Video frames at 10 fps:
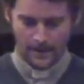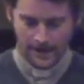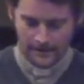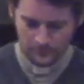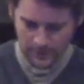
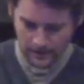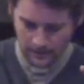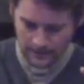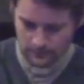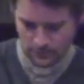And then we
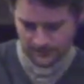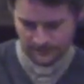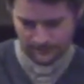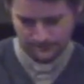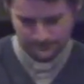go
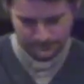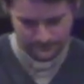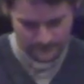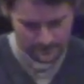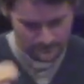inwards.
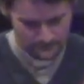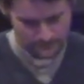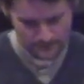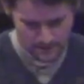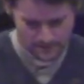
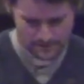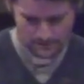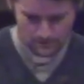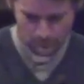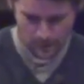Verse